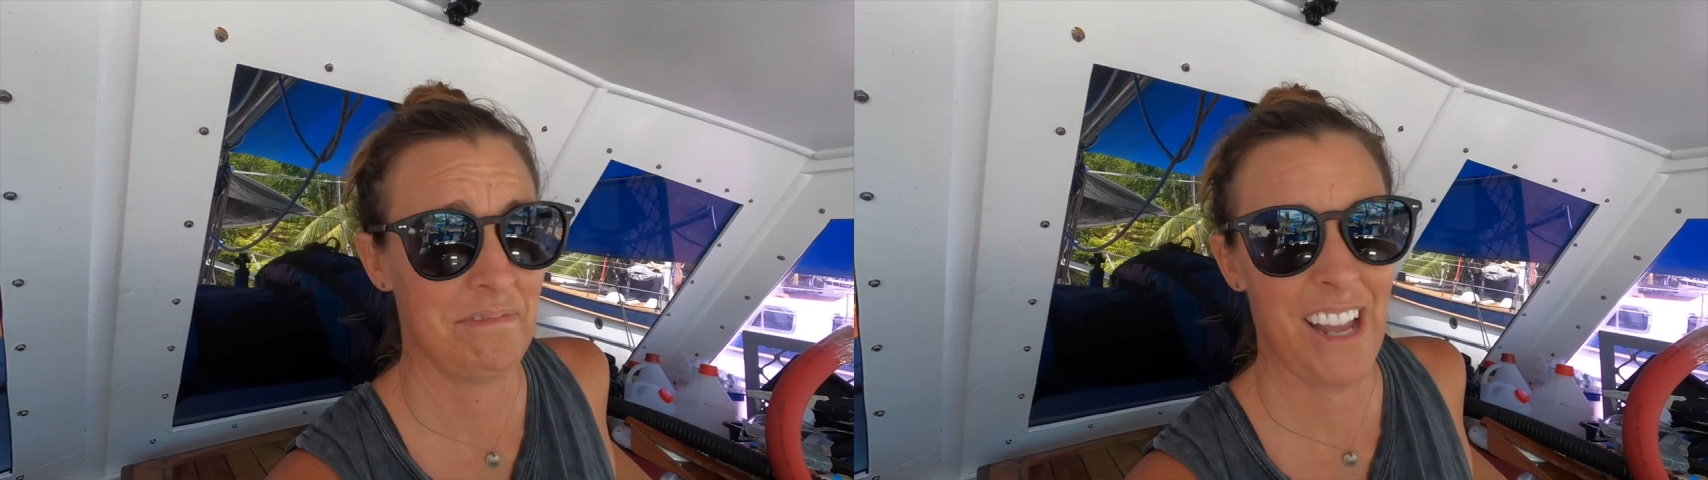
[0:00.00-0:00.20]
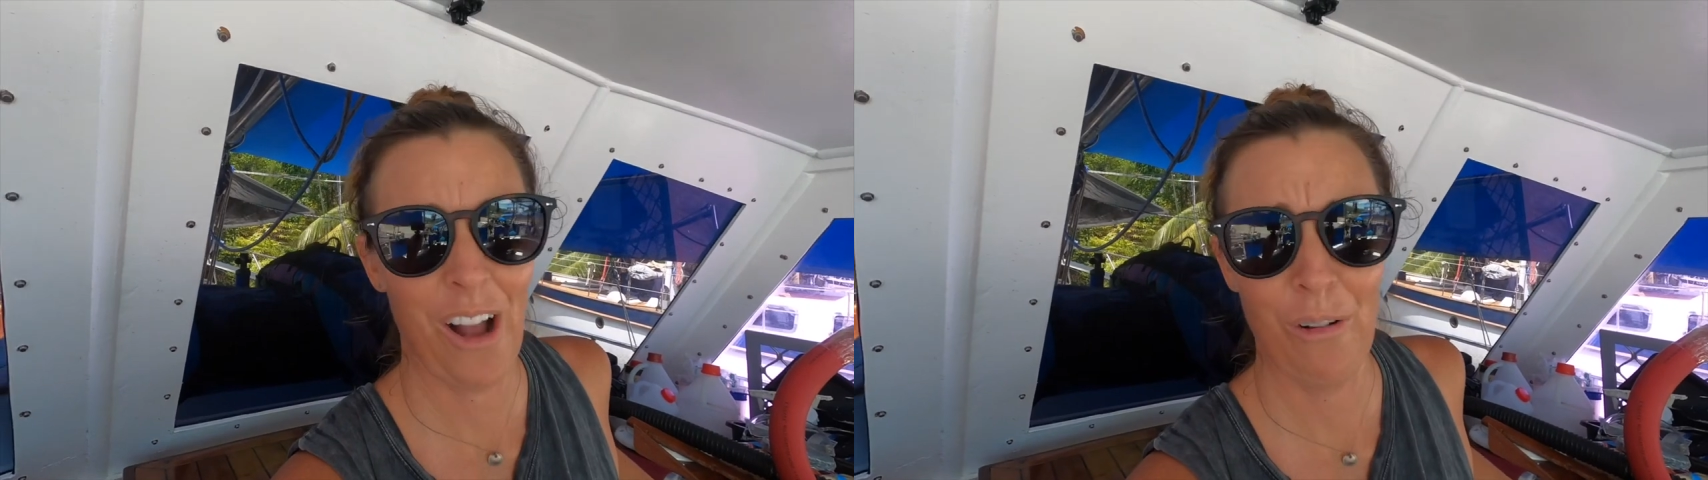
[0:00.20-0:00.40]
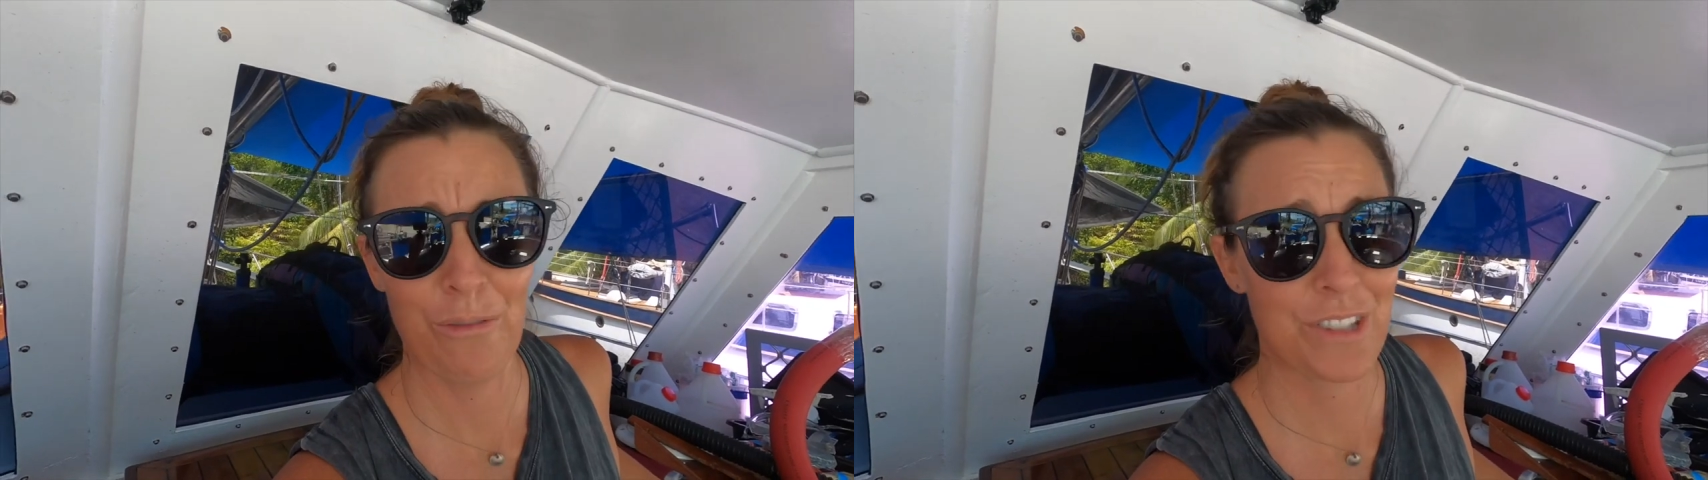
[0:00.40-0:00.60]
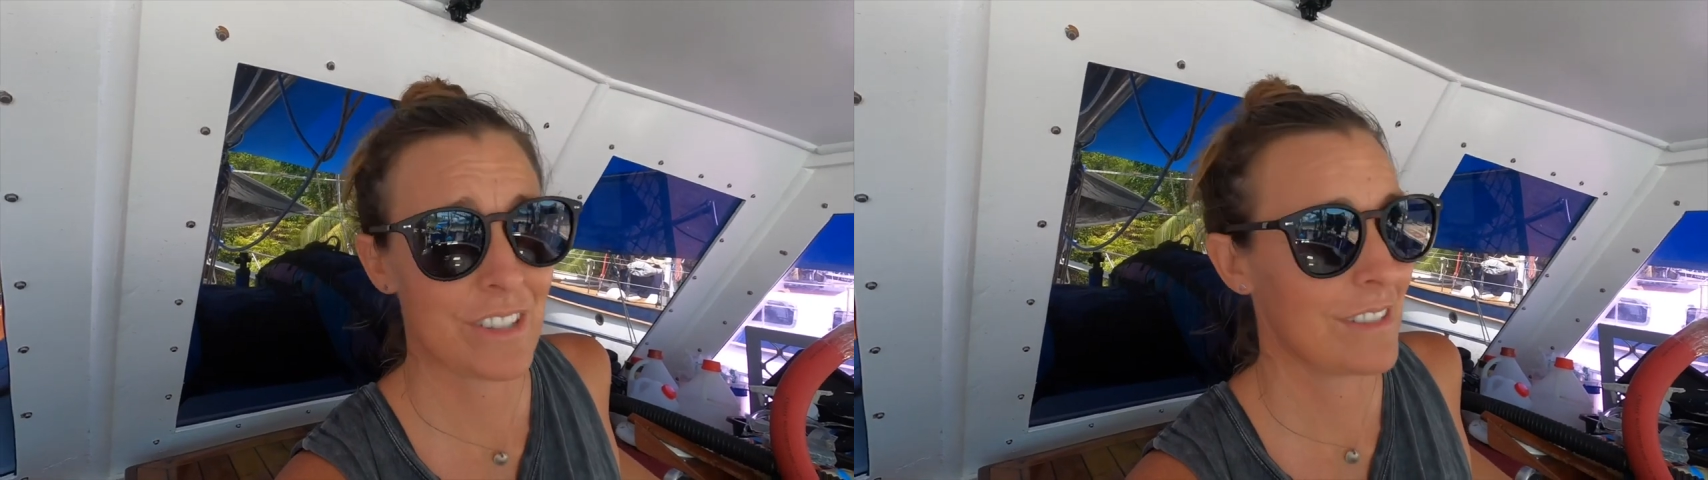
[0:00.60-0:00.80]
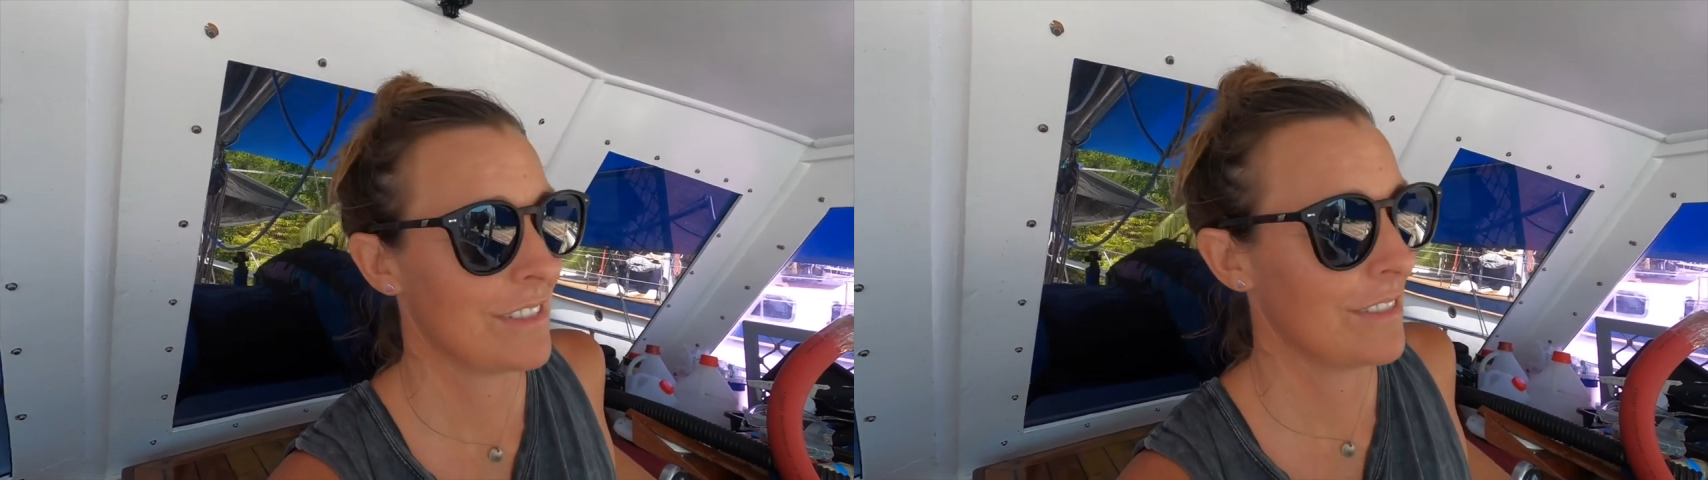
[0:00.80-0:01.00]

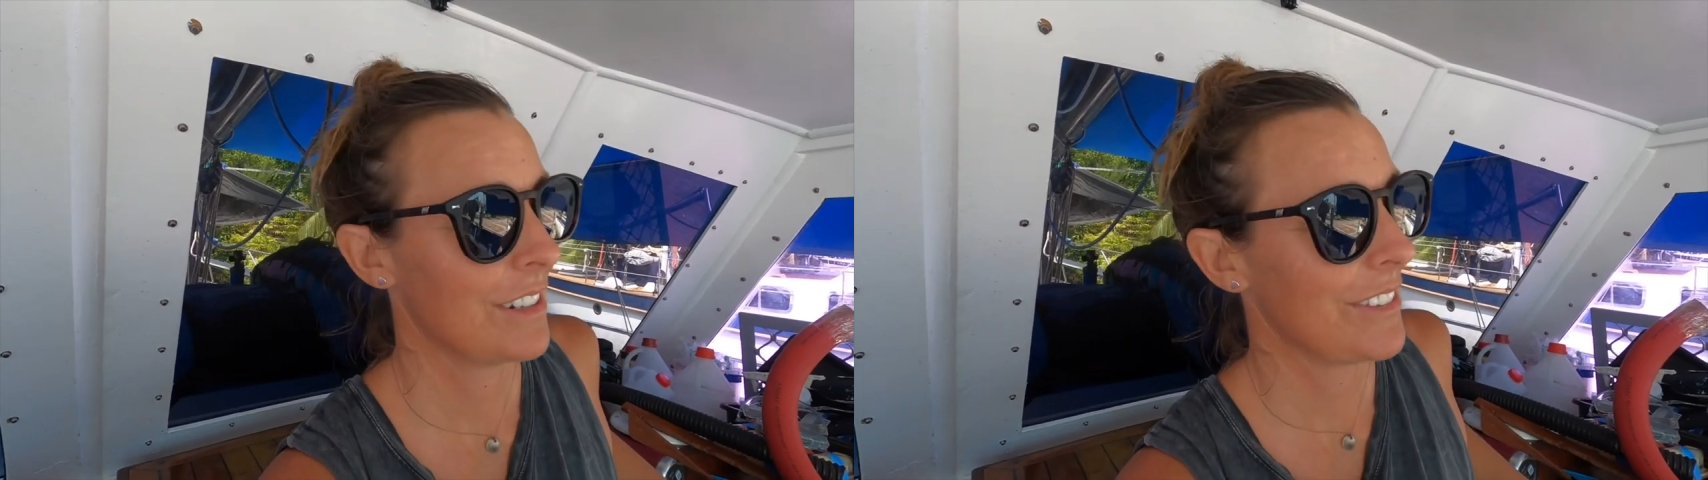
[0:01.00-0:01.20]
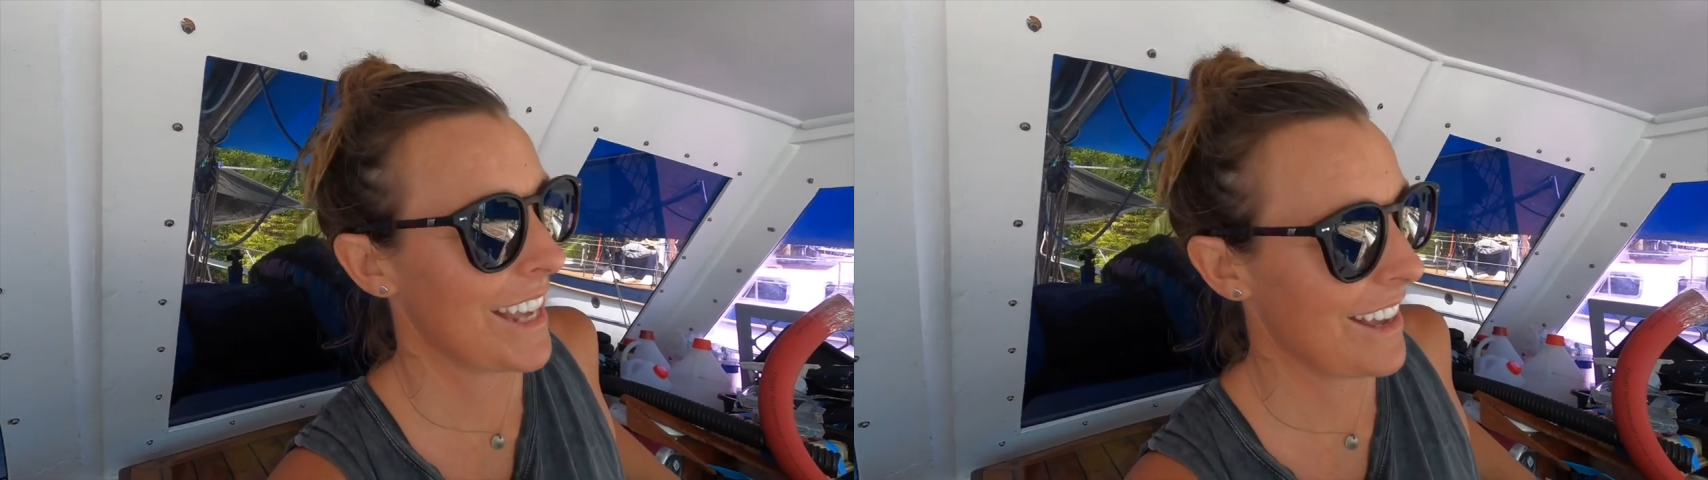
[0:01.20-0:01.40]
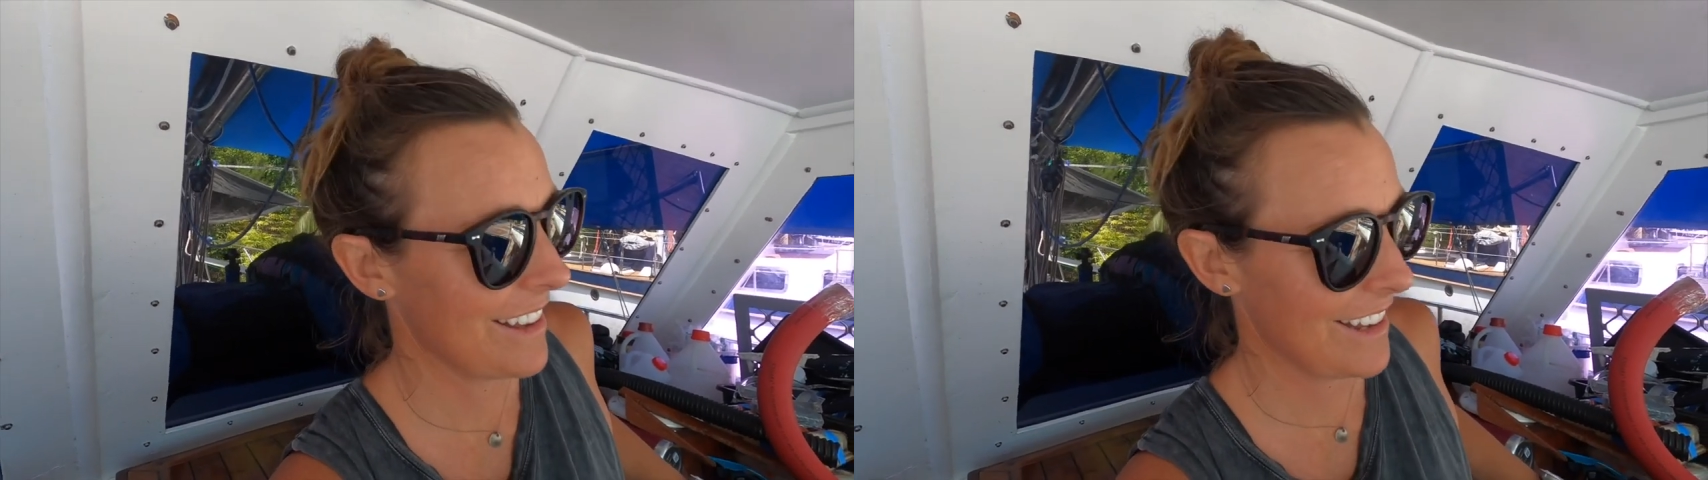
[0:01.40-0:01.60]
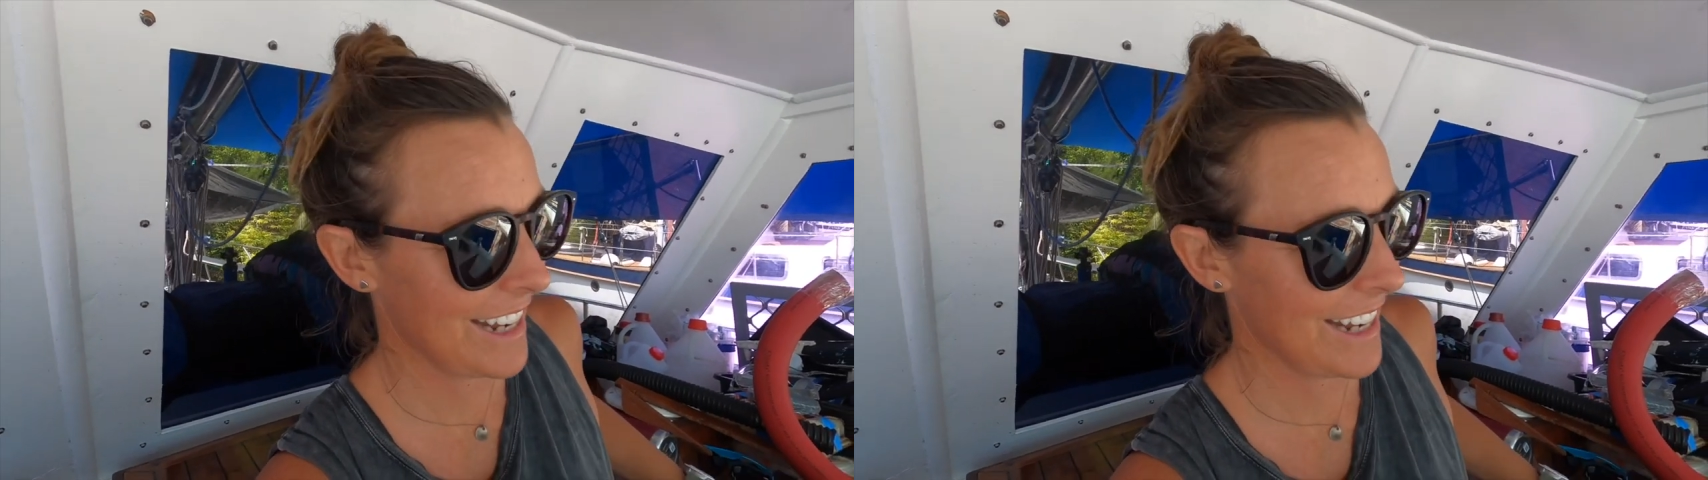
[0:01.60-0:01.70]
Valves, whatever they are.